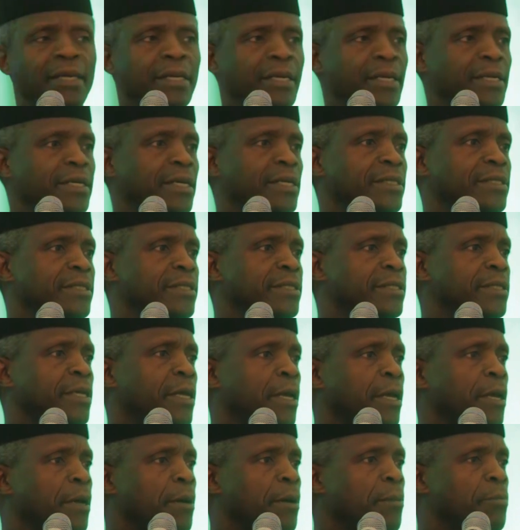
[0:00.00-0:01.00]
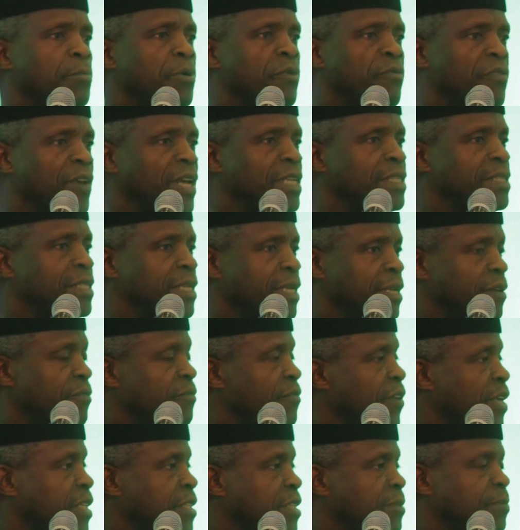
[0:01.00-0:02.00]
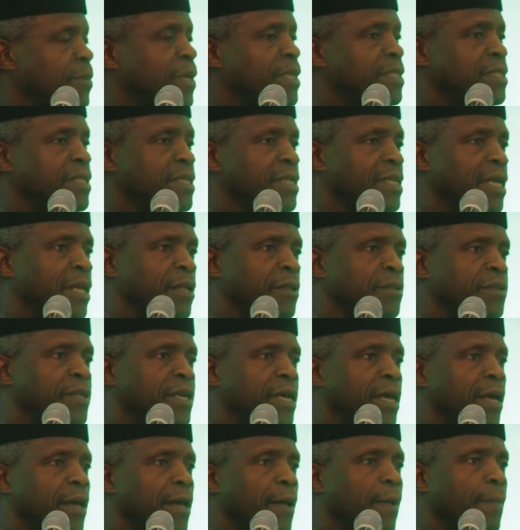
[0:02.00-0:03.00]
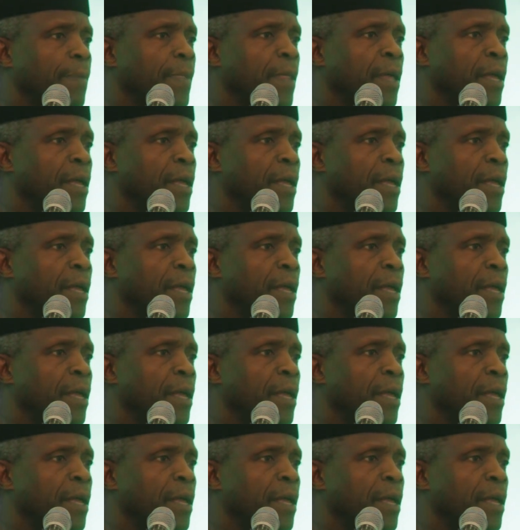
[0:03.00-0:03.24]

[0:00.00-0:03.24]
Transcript: leakages, preventing investments in healthcare